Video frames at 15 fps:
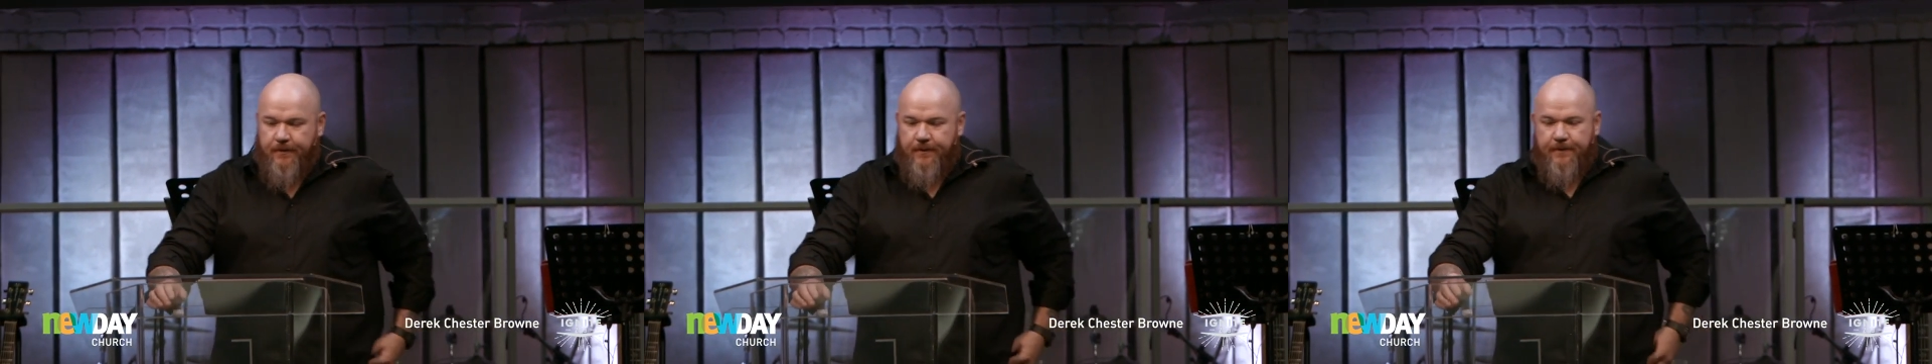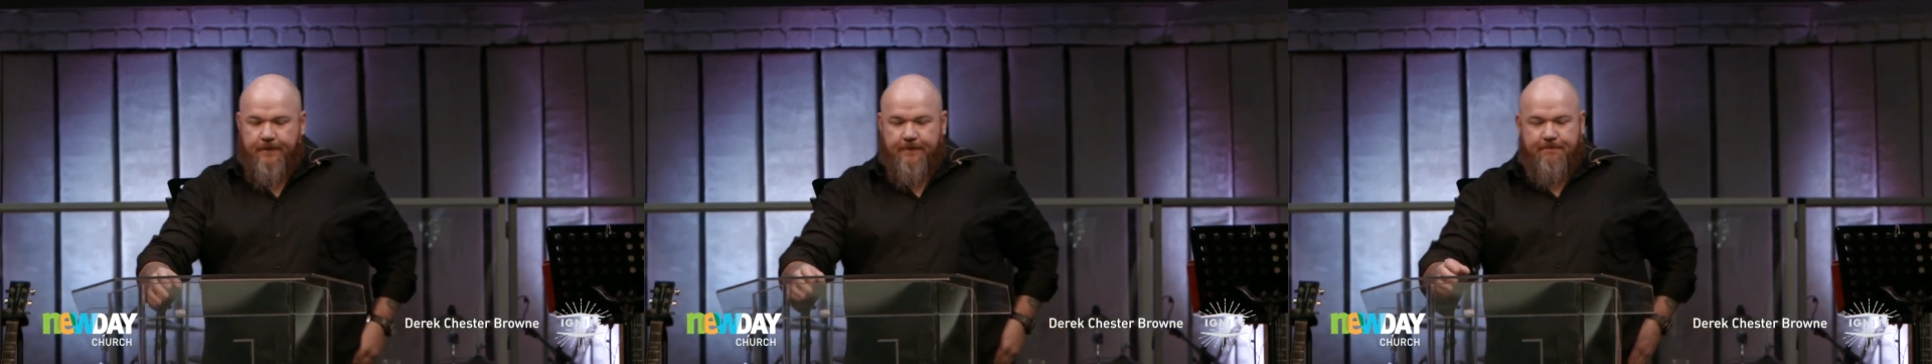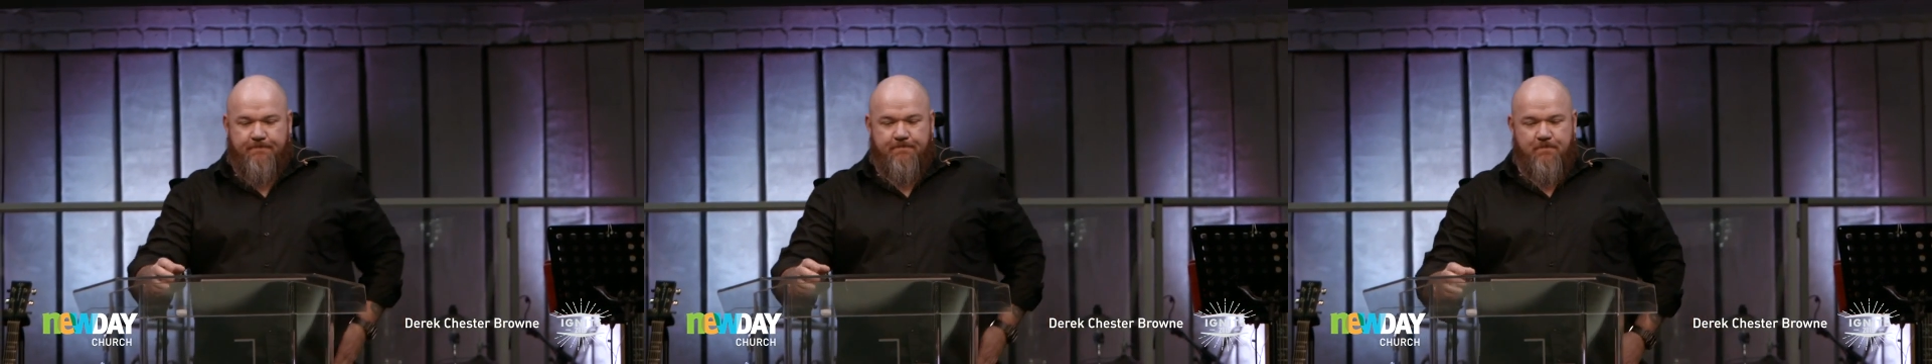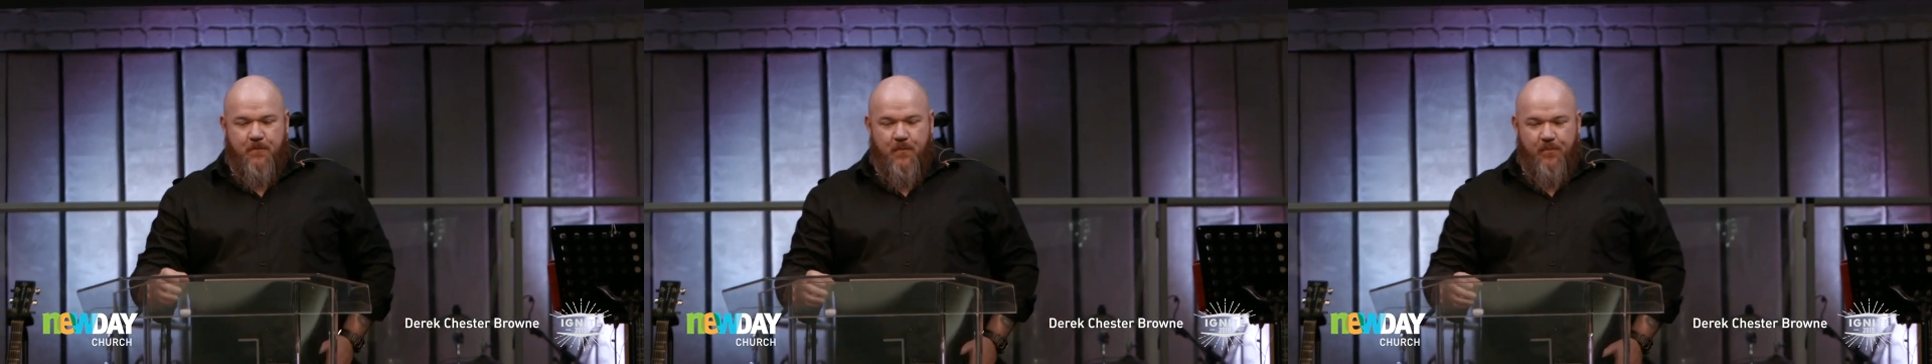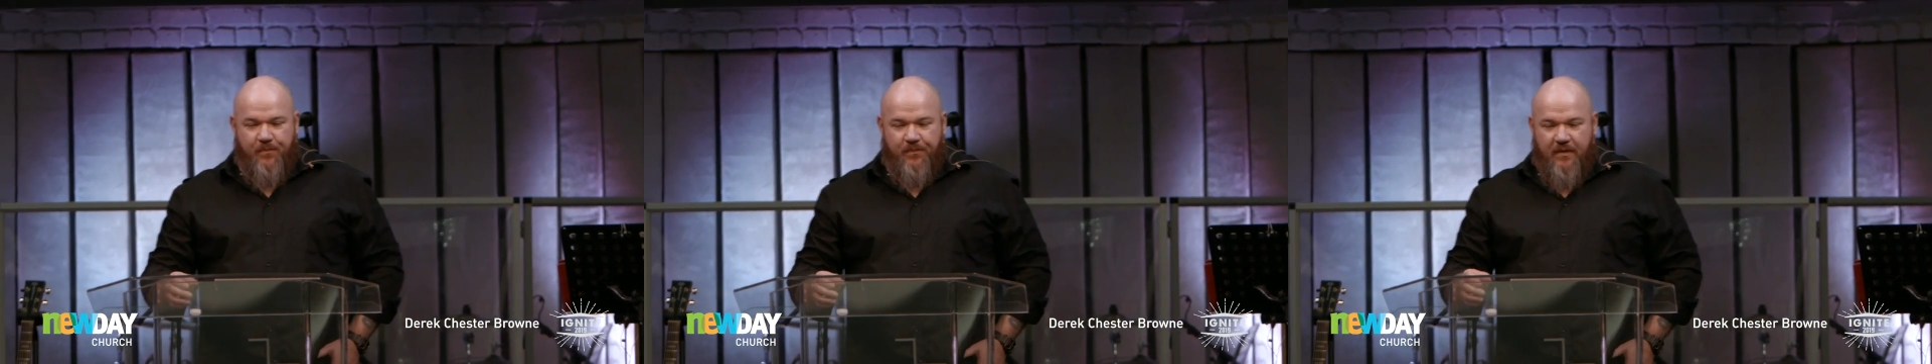Hmm.
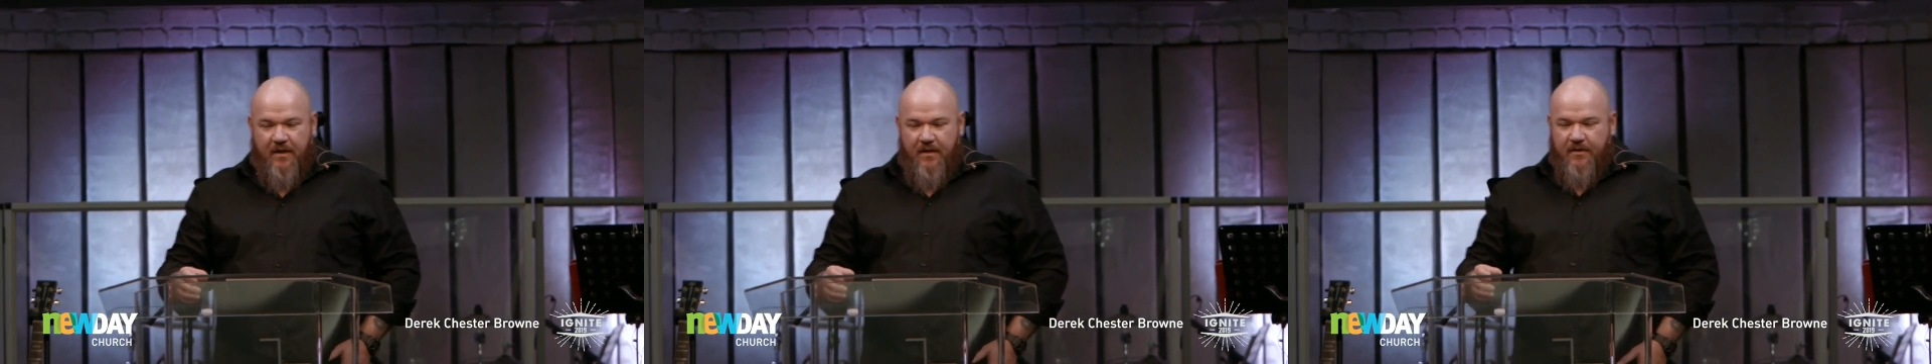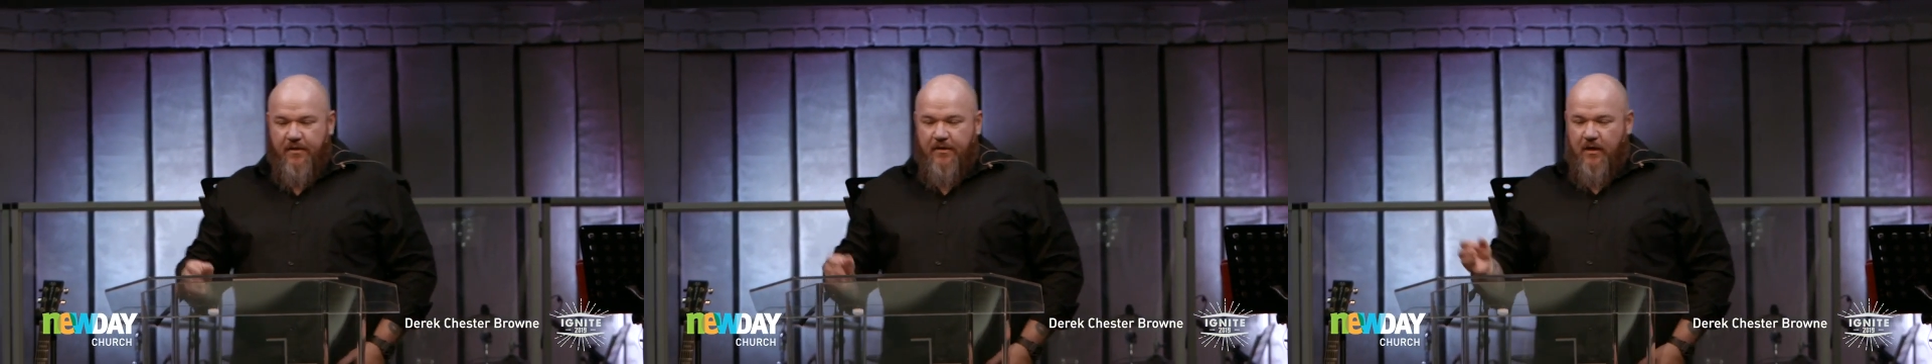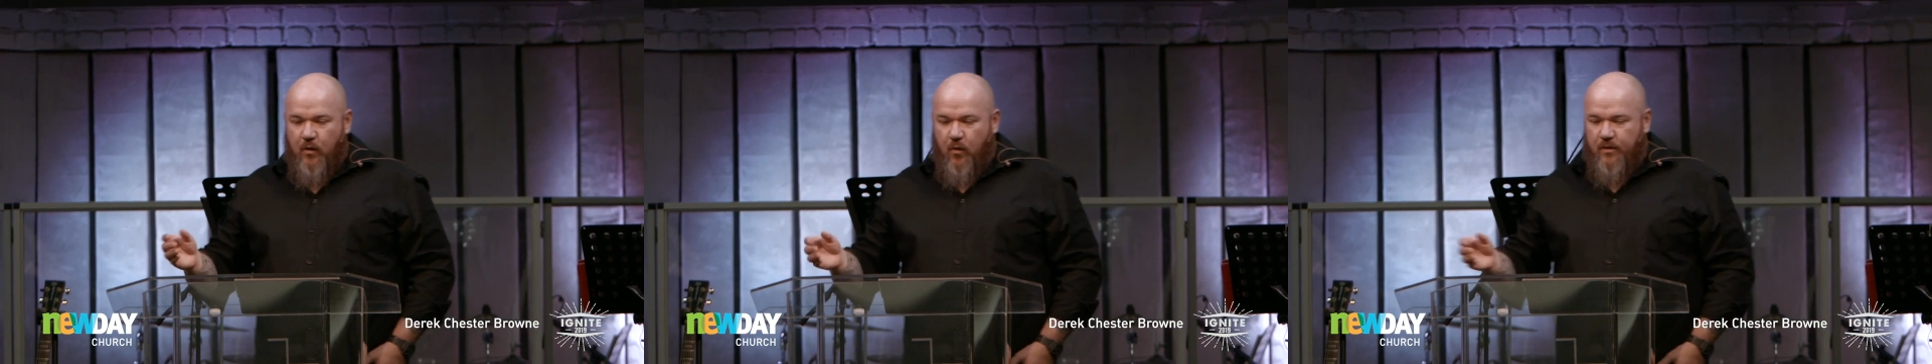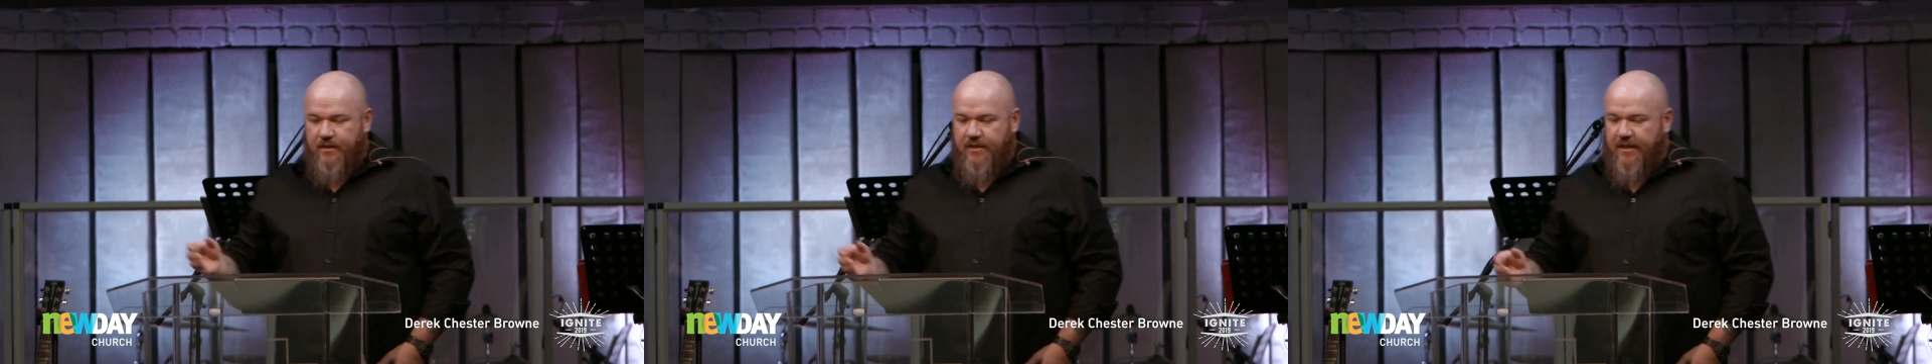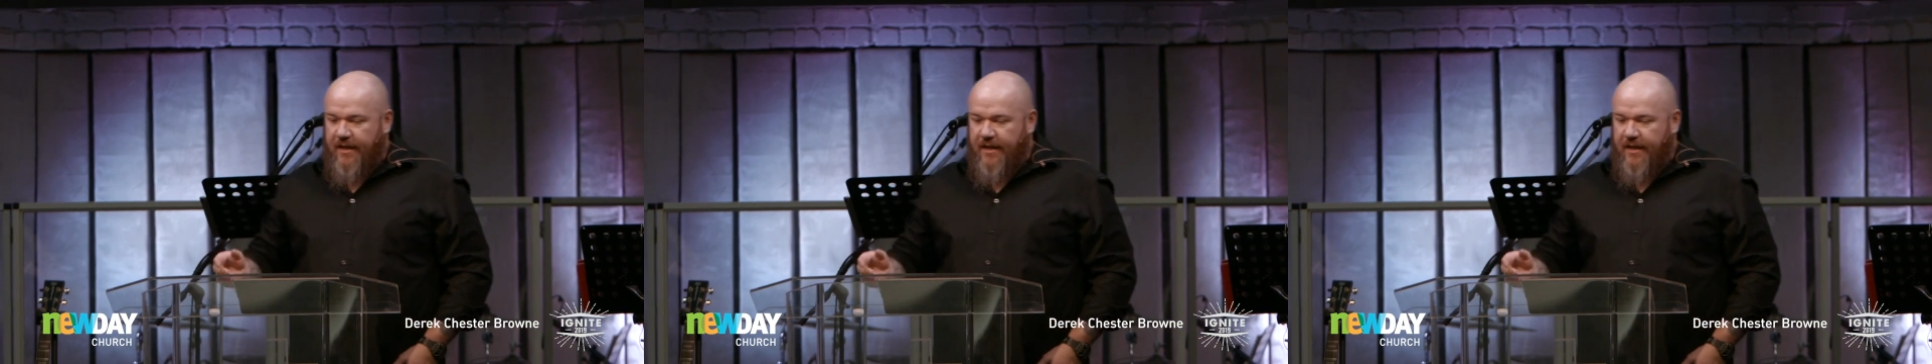Then the Lord said,